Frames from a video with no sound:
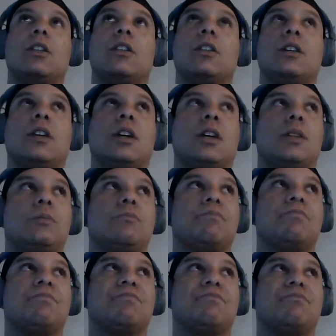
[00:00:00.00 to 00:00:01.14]
But
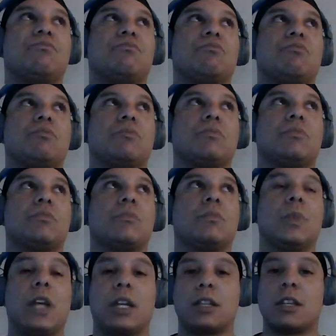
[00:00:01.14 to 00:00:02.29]

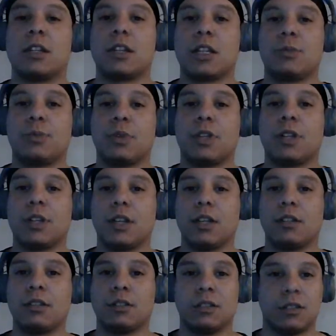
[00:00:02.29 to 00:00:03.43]
I think that's pretty
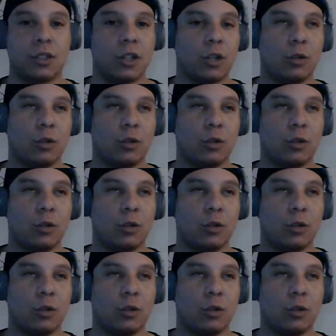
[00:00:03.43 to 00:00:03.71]
neat. And